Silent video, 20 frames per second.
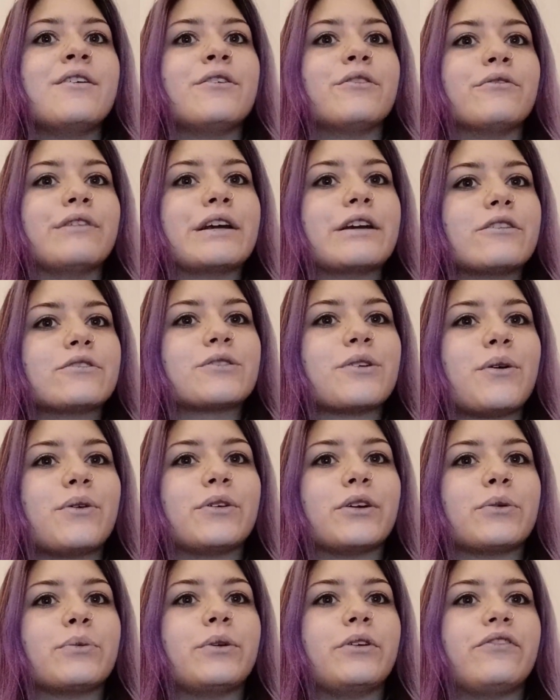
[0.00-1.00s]
Rico's
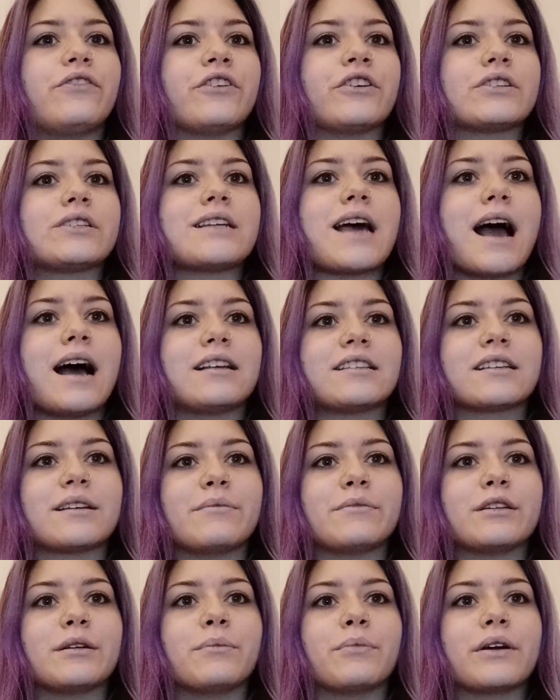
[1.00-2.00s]
owner would first ask
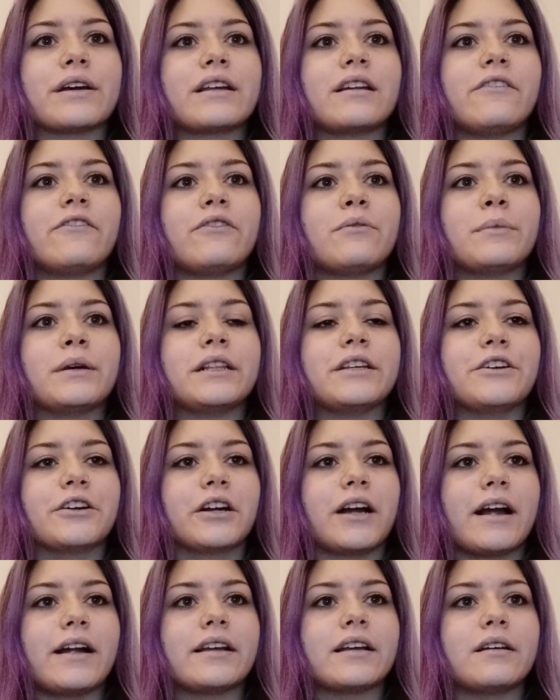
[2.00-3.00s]
him to bring in a
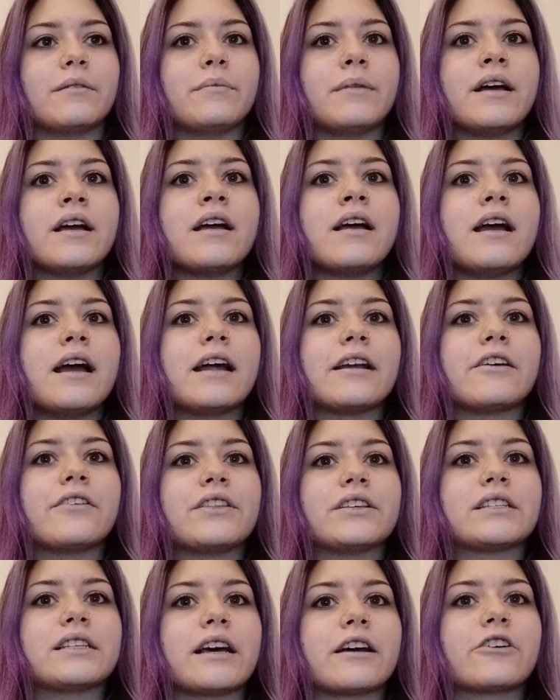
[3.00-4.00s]
familiar item, and
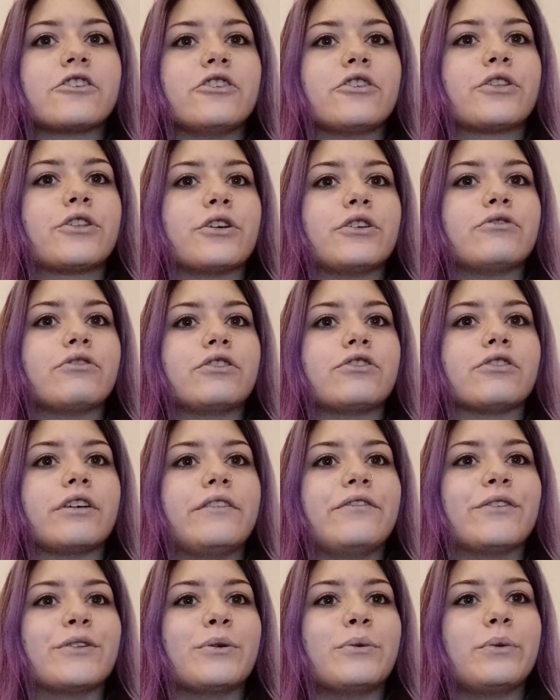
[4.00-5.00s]
on the second or third
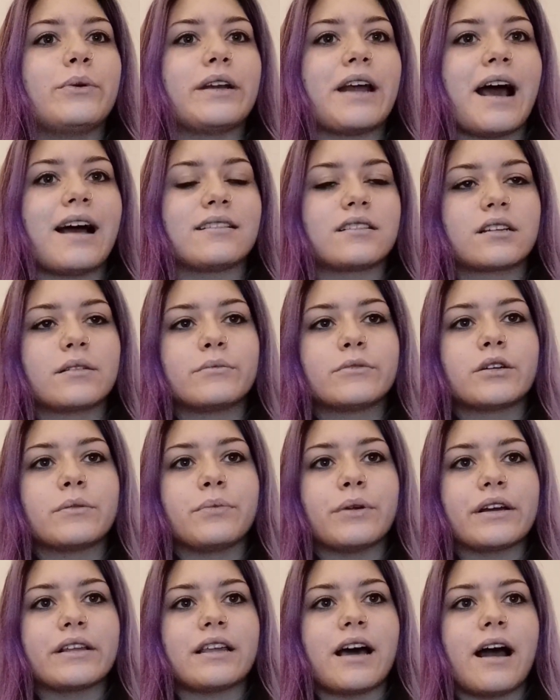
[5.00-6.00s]
retrieval would ask him to
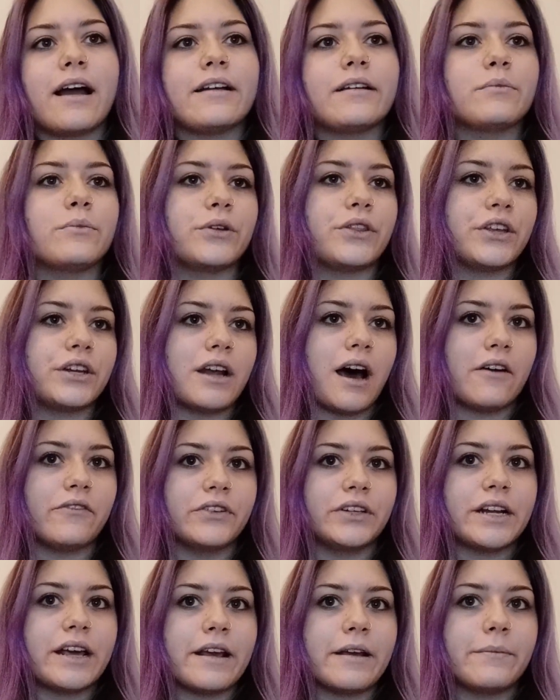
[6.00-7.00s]
bring the item with a
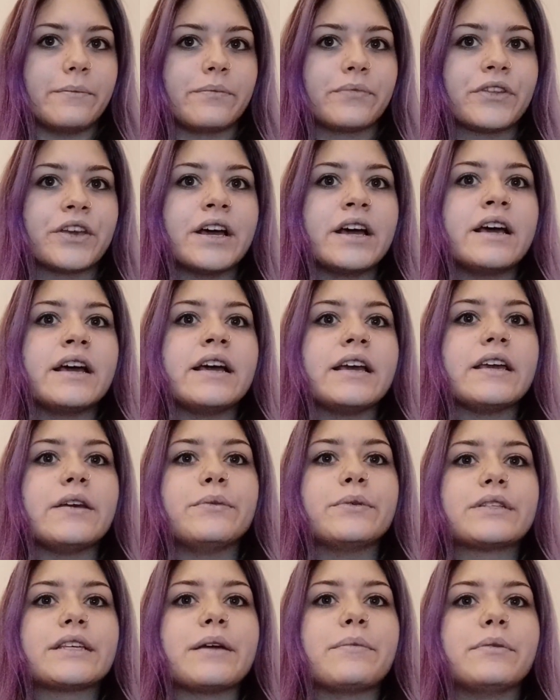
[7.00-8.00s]
novel name.
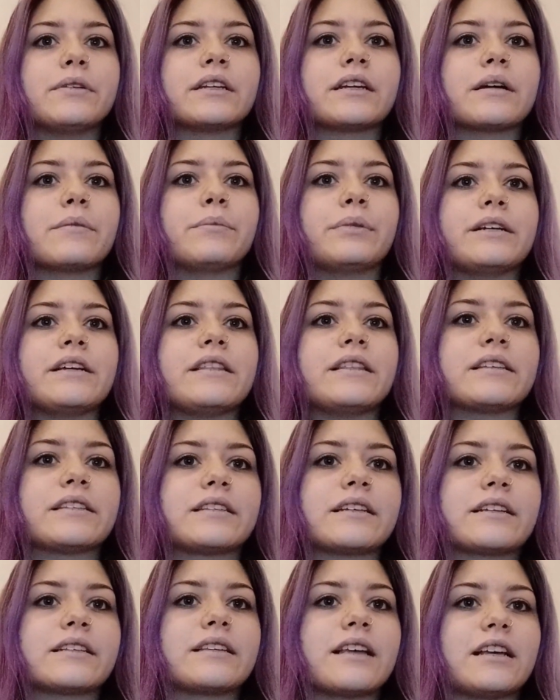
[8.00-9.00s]
He was able to complete
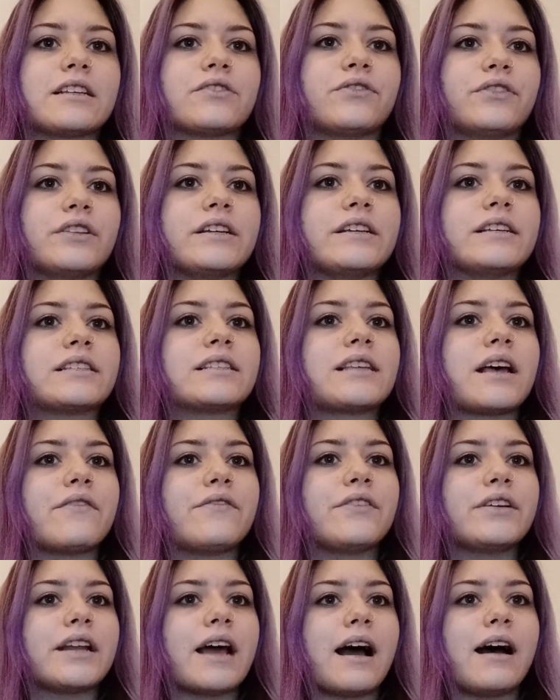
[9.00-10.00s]
this successfully
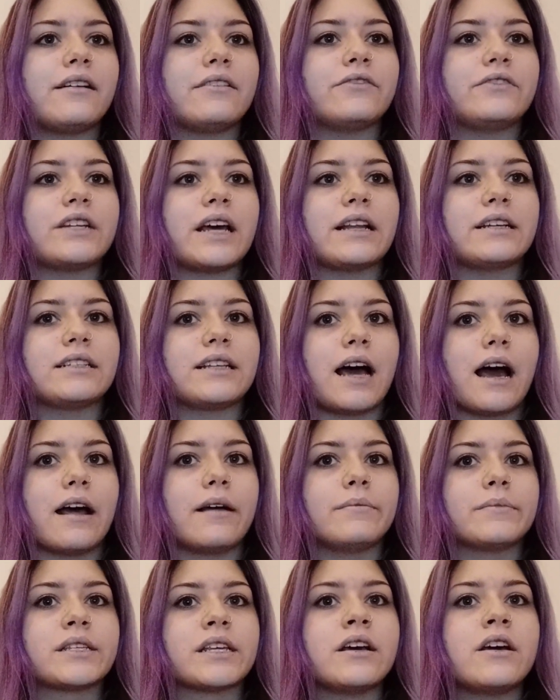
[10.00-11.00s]
7 out of 10
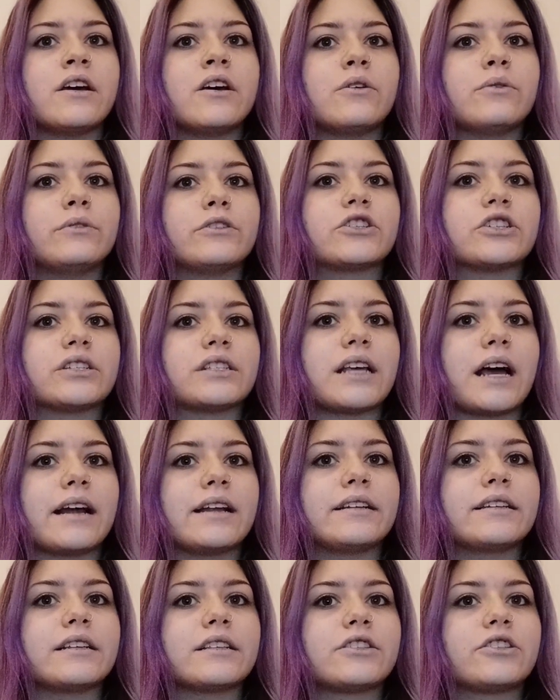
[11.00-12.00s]
times, which the
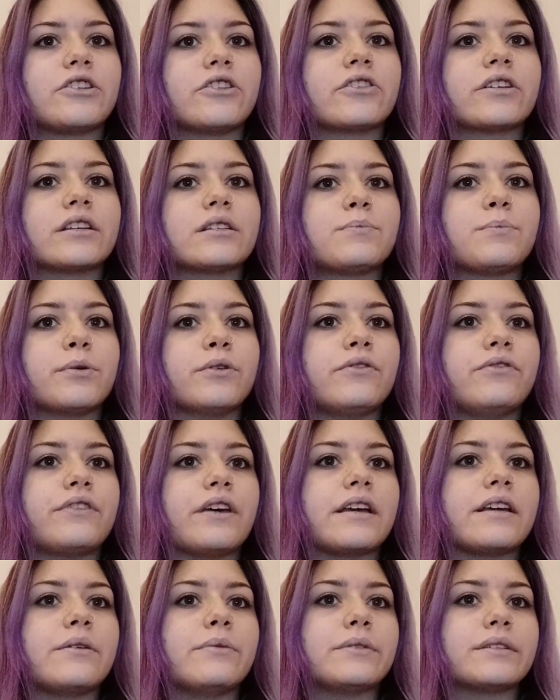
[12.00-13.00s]
scientists took as proof
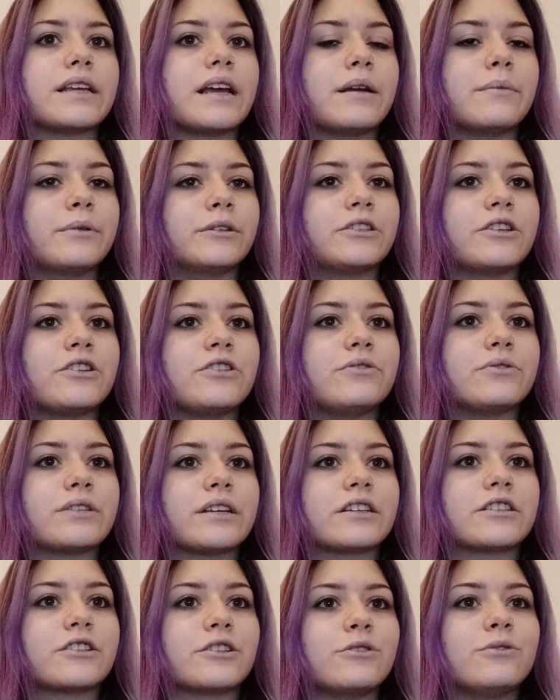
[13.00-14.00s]
that he was able to use
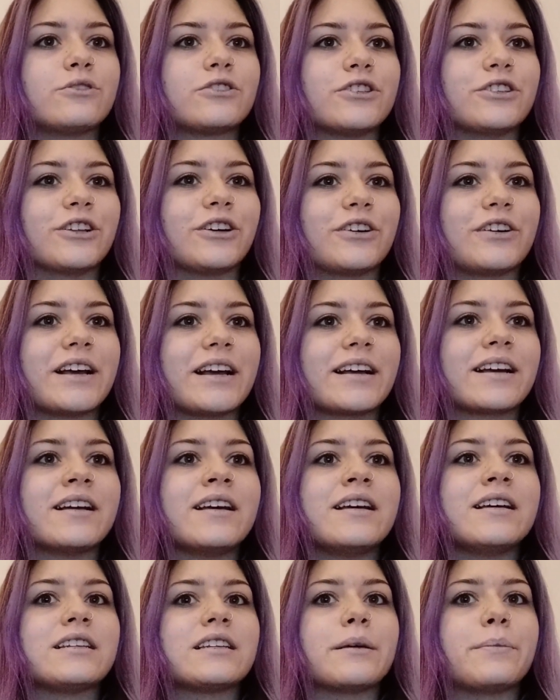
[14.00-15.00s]
exclusion learning
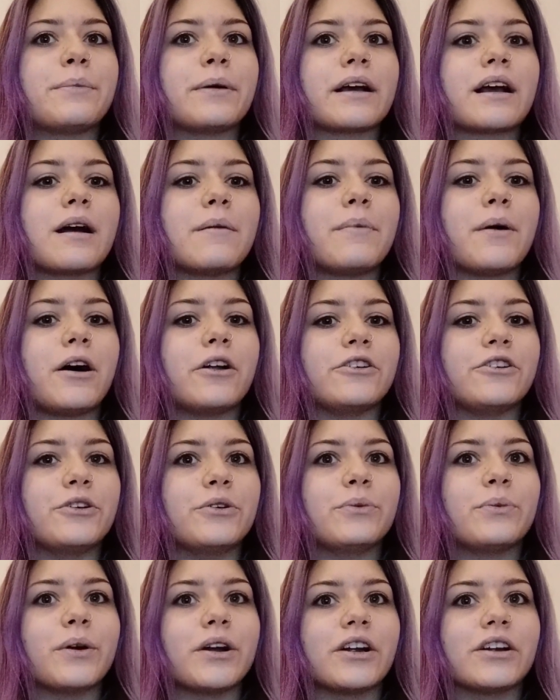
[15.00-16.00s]
to pick up on
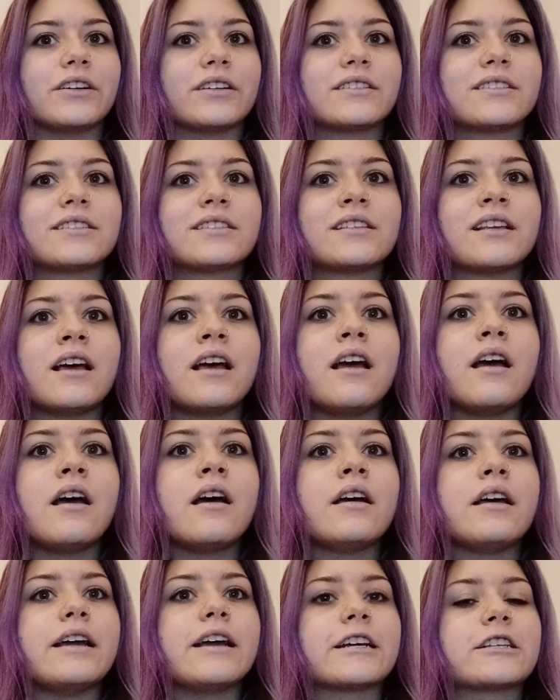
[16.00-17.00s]
new words.
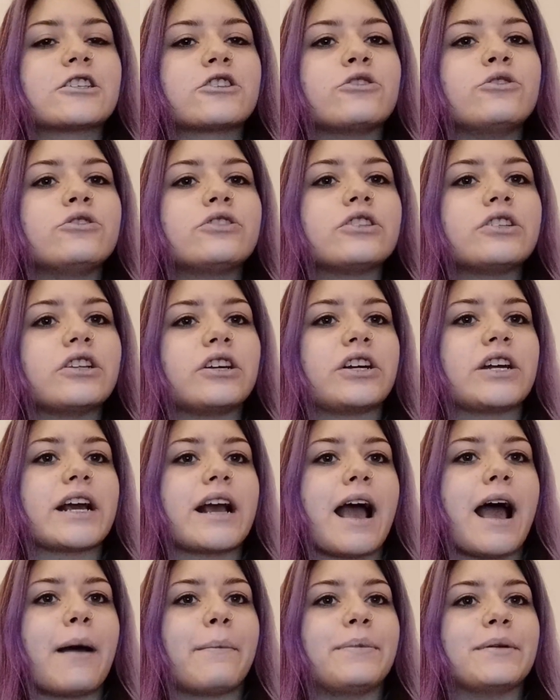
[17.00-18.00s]
Exclusion
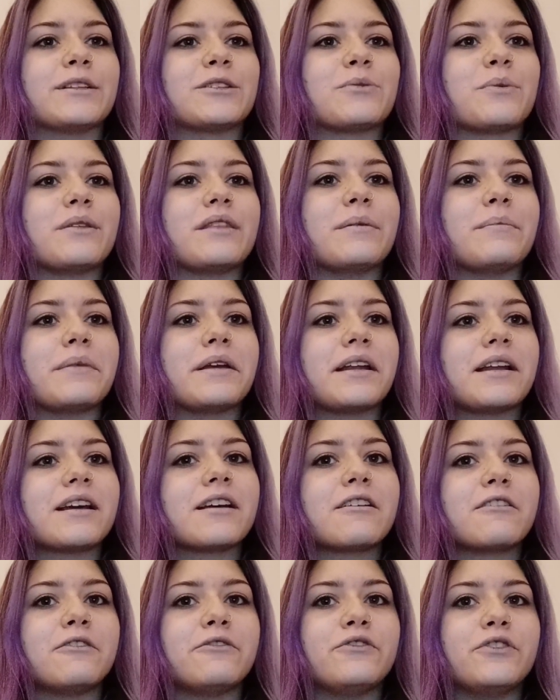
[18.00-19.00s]
learning happens when the
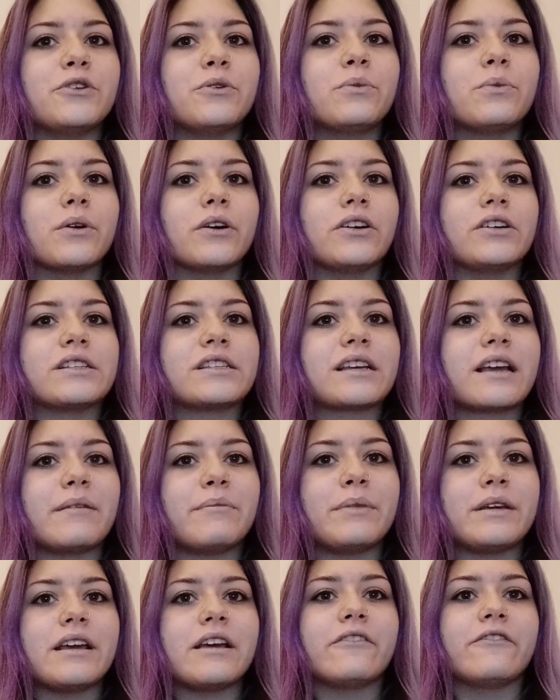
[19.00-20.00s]
meaning of new words
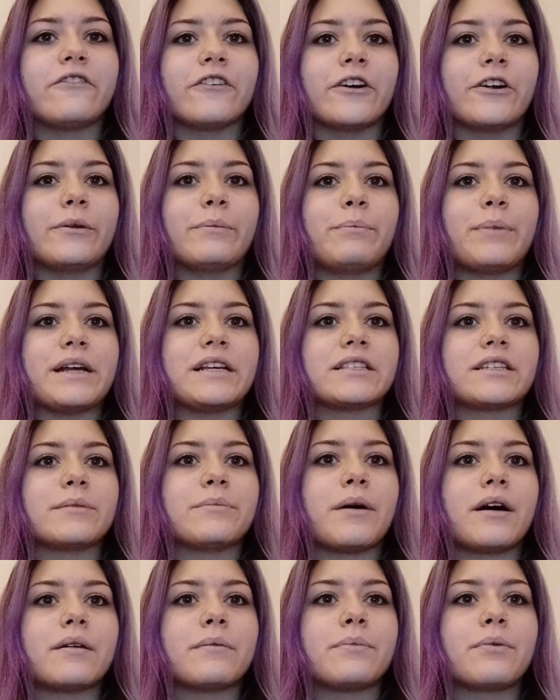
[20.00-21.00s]
can be inferred based
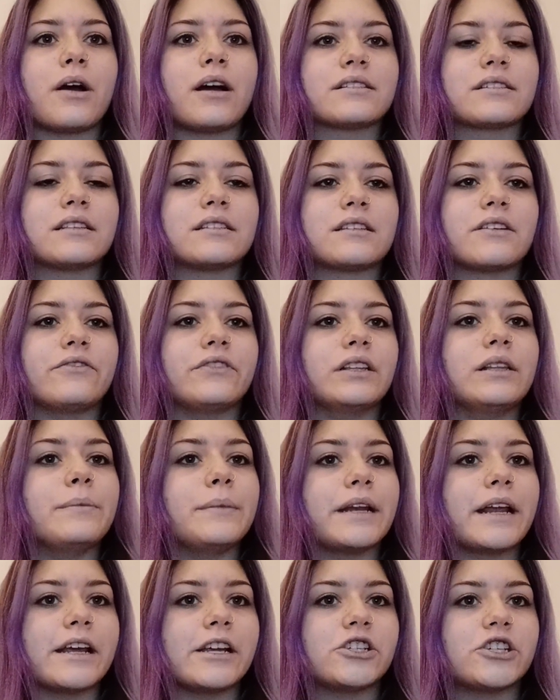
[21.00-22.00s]
upon a process of
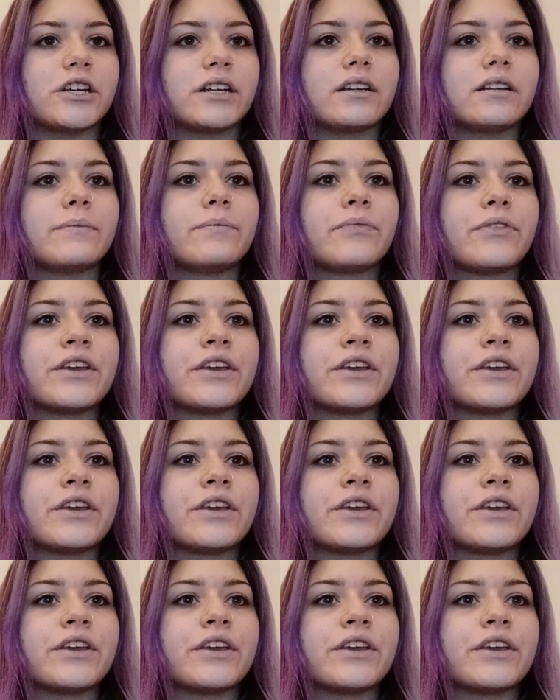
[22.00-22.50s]
elimination.